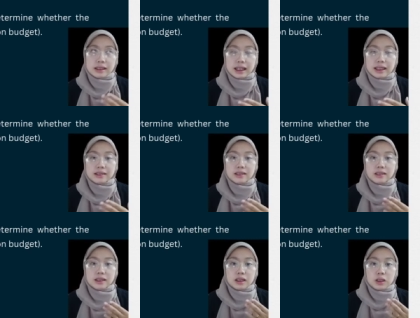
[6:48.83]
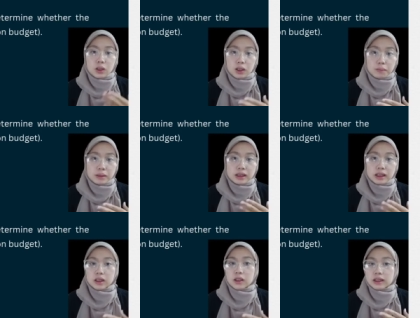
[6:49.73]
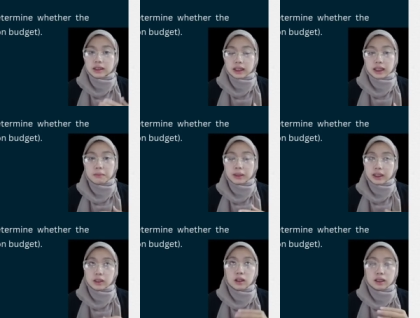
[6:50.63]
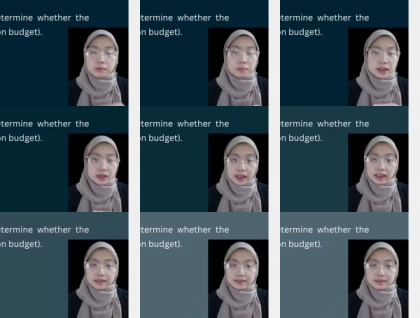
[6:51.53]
tasks completed on time and on budget.